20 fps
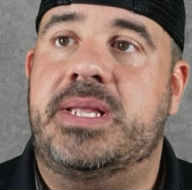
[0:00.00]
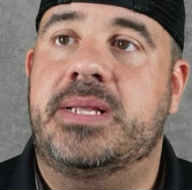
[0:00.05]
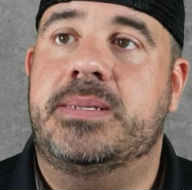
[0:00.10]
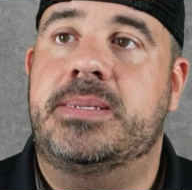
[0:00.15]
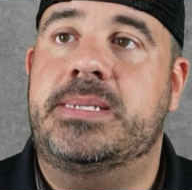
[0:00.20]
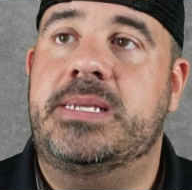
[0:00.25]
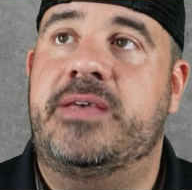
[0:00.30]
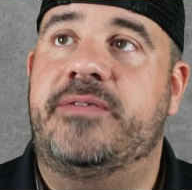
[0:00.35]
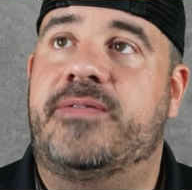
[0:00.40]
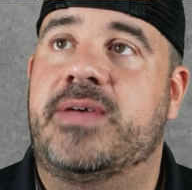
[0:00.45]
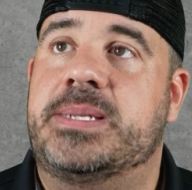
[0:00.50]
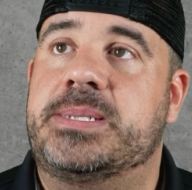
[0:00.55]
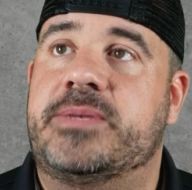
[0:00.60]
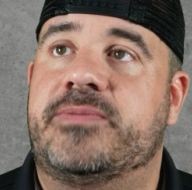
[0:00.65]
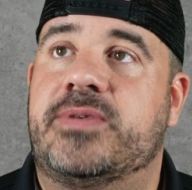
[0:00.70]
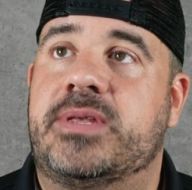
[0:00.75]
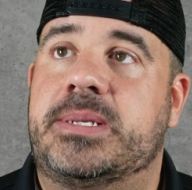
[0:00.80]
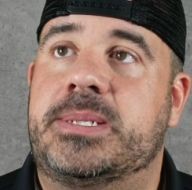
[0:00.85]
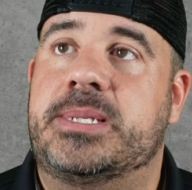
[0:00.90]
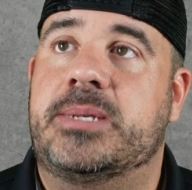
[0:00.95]

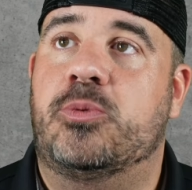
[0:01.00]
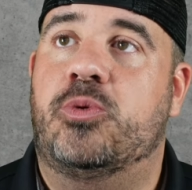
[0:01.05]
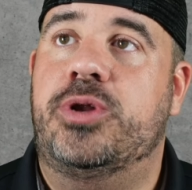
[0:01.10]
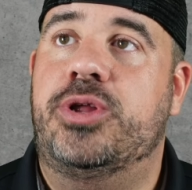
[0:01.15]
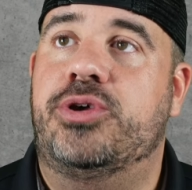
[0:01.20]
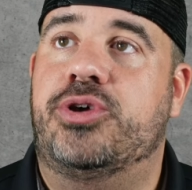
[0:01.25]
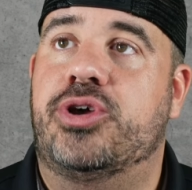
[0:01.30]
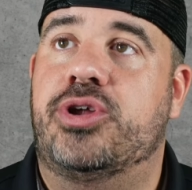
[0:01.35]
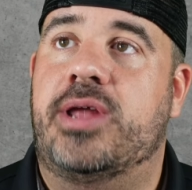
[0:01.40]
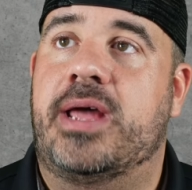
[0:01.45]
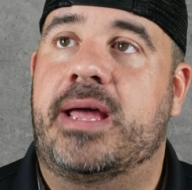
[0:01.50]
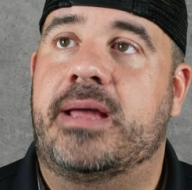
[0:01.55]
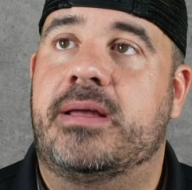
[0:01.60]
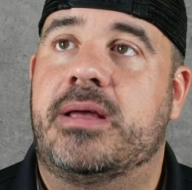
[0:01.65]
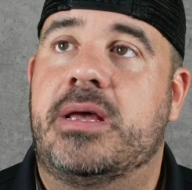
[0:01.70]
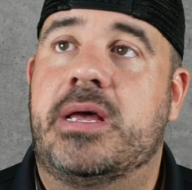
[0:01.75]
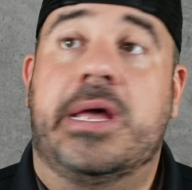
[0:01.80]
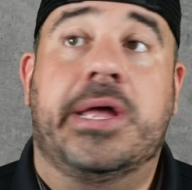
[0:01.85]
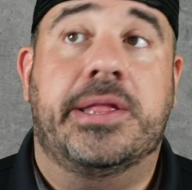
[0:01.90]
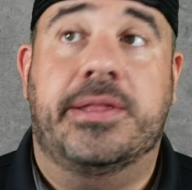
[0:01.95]
defensively, see, what are you good at?
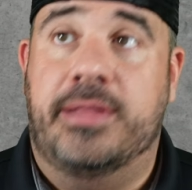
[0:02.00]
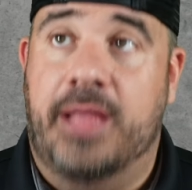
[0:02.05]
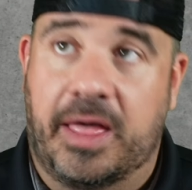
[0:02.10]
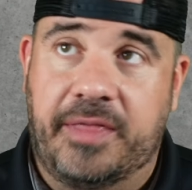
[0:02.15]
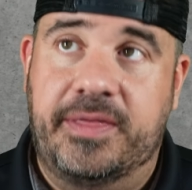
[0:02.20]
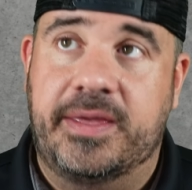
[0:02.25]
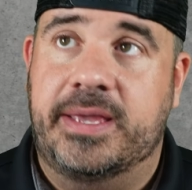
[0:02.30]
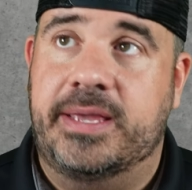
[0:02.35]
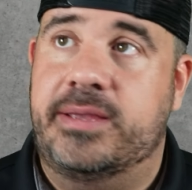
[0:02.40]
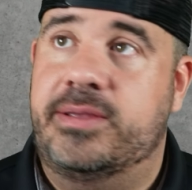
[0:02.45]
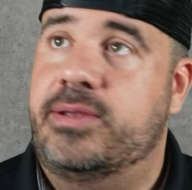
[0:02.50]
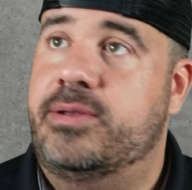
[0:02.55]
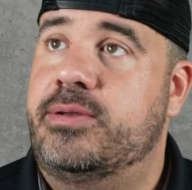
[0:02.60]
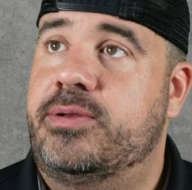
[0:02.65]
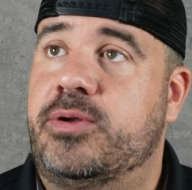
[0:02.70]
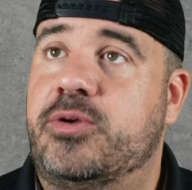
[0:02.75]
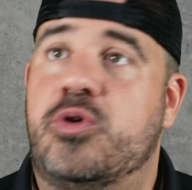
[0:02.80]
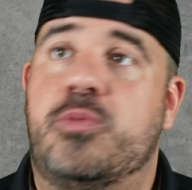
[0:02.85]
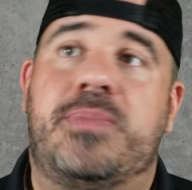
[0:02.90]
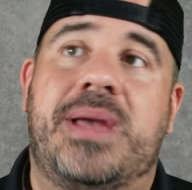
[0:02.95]
Nothing.
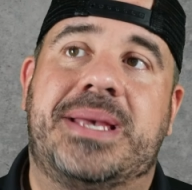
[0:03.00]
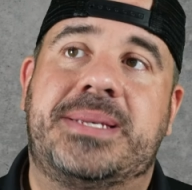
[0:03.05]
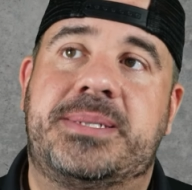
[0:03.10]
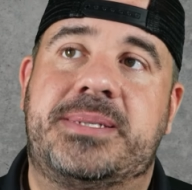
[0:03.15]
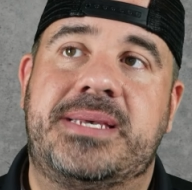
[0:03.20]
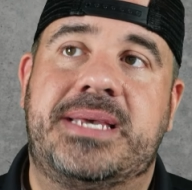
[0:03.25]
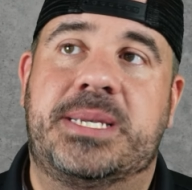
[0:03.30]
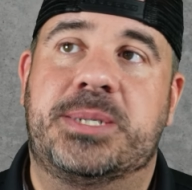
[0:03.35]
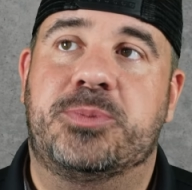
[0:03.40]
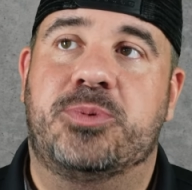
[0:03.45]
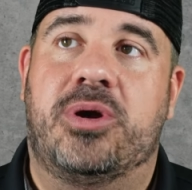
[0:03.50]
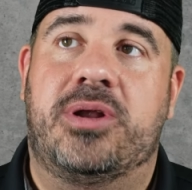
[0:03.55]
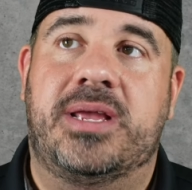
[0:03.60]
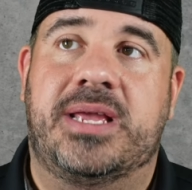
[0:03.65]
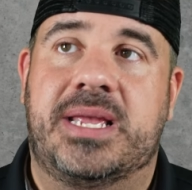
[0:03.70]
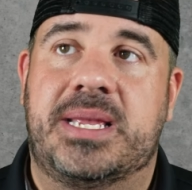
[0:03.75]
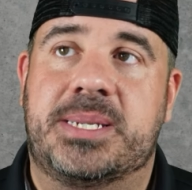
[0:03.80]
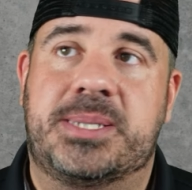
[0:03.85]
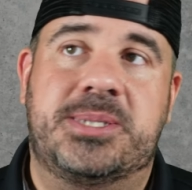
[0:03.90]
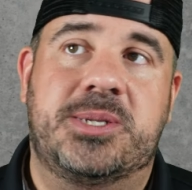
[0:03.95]
Your best thing is running,
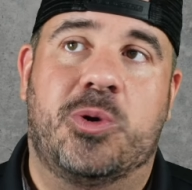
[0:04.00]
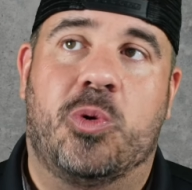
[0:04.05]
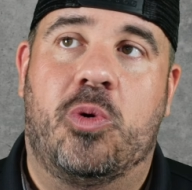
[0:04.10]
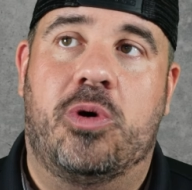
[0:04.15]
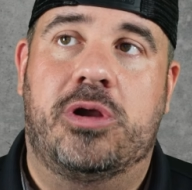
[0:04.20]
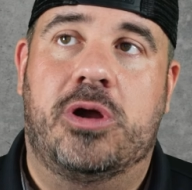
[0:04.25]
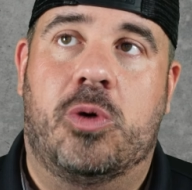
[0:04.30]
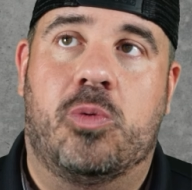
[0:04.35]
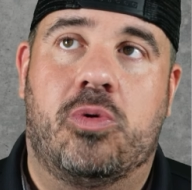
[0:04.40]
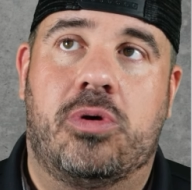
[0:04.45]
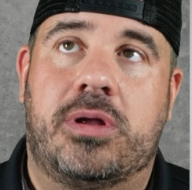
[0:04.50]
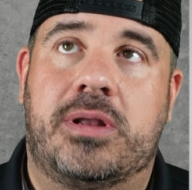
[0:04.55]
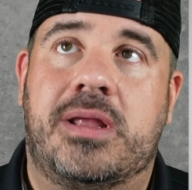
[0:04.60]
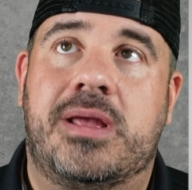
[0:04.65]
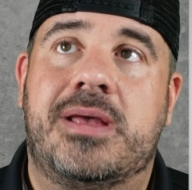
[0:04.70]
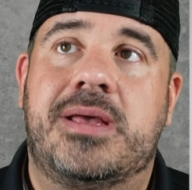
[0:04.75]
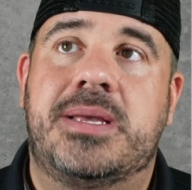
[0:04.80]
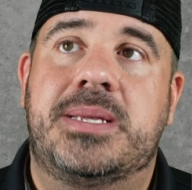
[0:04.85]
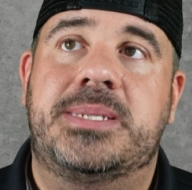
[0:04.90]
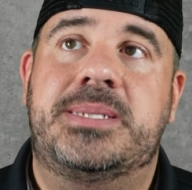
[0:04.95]
and it's still 1-on-1.
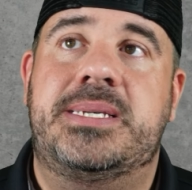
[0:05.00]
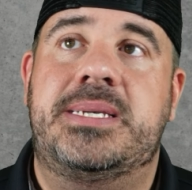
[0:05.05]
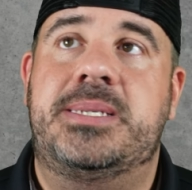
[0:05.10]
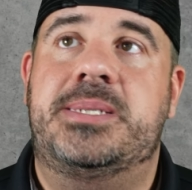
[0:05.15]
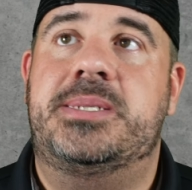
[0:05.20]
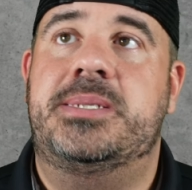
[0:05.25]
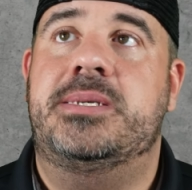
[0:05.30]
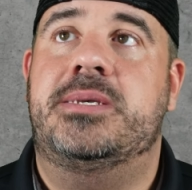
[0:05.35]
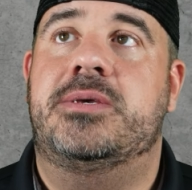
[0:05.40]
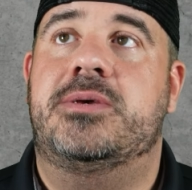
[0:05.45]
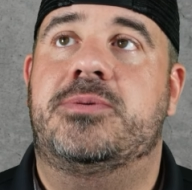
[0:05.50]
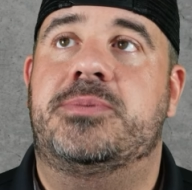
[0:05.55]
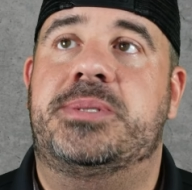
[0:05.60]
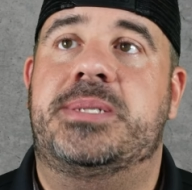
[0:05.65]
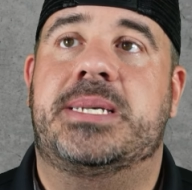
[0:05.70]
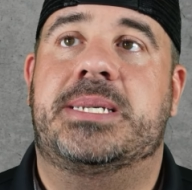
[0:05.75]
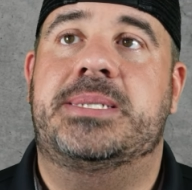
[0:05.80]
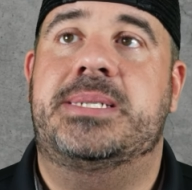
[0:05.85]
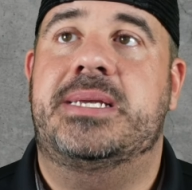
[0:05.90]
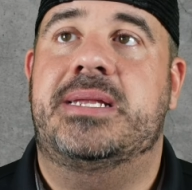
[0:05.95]
TCU,
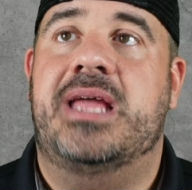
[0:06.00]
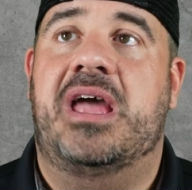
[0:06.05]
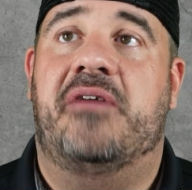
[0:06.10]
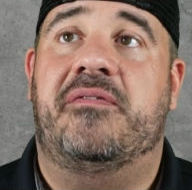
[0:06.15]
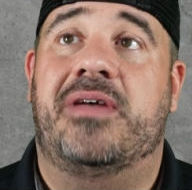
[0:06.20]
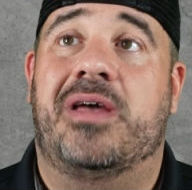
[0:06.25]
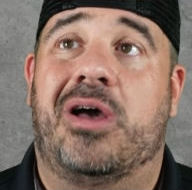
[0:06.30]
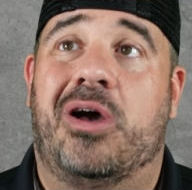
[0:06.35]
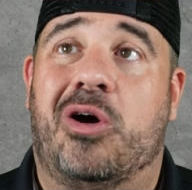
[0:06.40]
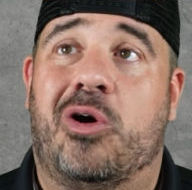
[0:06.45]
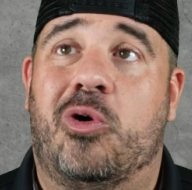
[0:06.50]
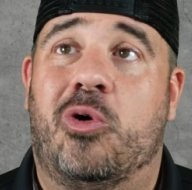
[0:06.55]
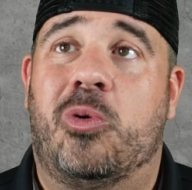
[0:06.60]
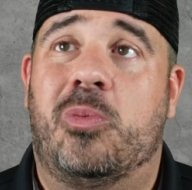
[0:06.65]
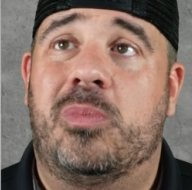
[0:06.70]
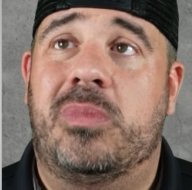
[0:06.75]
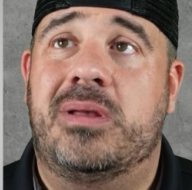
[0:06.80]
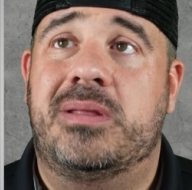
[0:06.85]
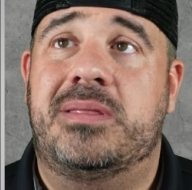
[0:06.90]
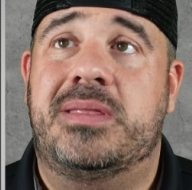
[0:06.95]
16.5 at
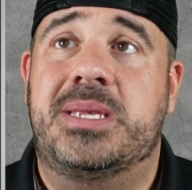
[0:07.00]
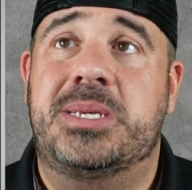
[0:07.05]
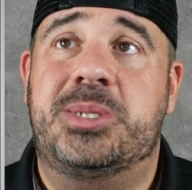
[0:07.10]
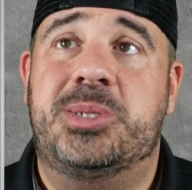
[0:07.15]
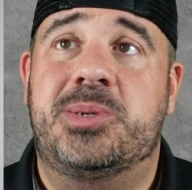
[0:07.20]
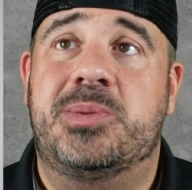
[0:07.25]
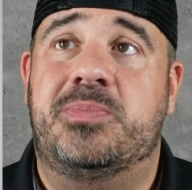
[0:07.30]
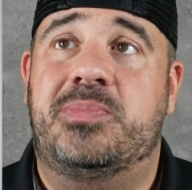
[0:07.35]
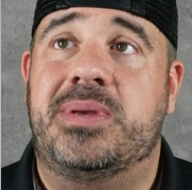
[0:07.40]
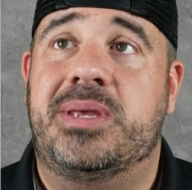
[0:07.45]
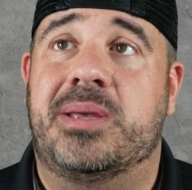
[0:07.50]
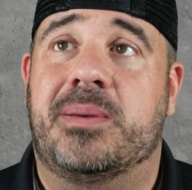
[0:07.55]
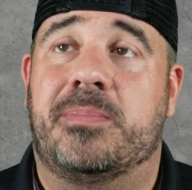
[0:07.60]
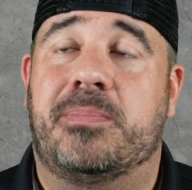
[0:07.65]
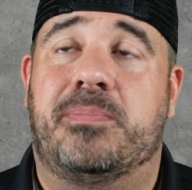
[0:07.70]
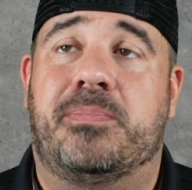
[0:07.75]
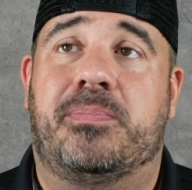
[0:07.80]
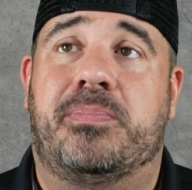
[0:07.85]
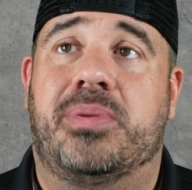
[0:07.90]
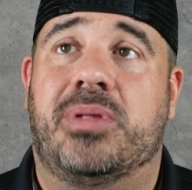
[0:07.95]
home. This should be a
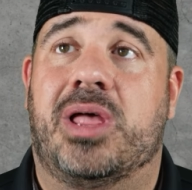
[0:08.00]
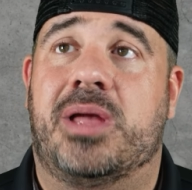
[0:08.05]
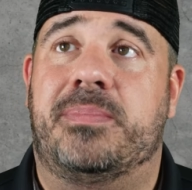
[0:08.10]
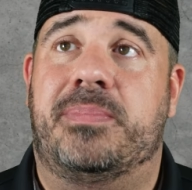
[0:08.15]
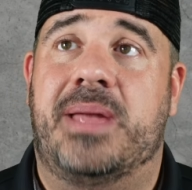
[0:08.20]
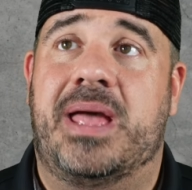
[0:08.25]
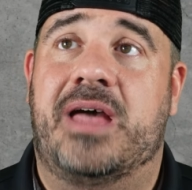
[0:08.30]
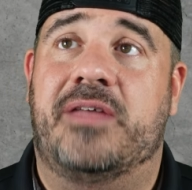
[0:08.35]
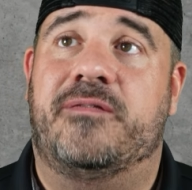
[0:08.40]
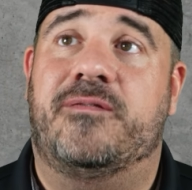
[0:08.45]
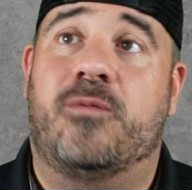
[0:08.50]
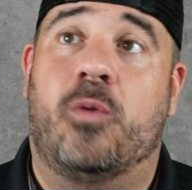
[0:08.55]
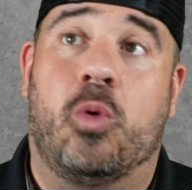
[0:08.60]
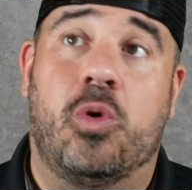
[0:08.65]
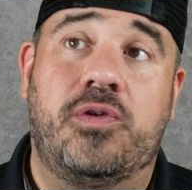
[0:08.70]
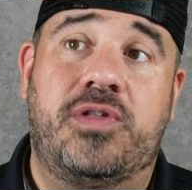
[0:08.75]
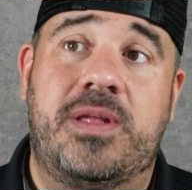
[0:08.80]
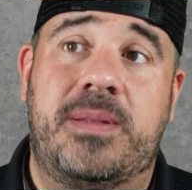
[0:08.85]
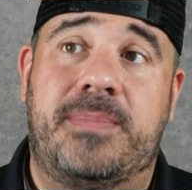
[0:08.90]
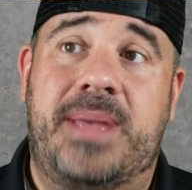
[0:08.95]
bloodbath.
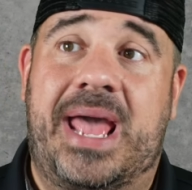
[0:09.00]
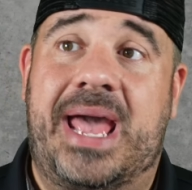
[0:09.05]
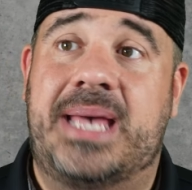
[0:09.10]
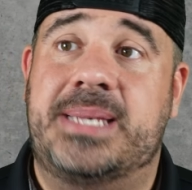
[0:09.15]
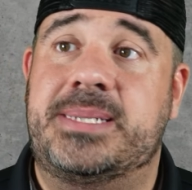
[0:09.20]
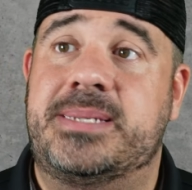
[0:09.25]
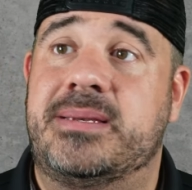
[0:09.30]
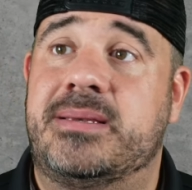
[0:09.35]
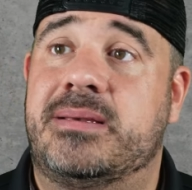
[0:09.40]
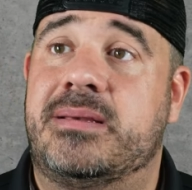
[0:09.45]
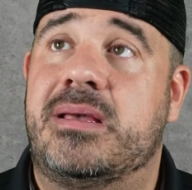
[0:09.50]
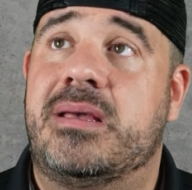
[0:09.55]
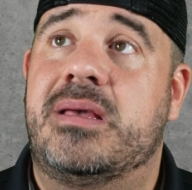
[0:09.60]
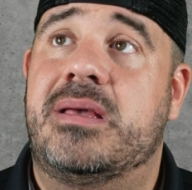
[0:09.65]
Fourth in passing.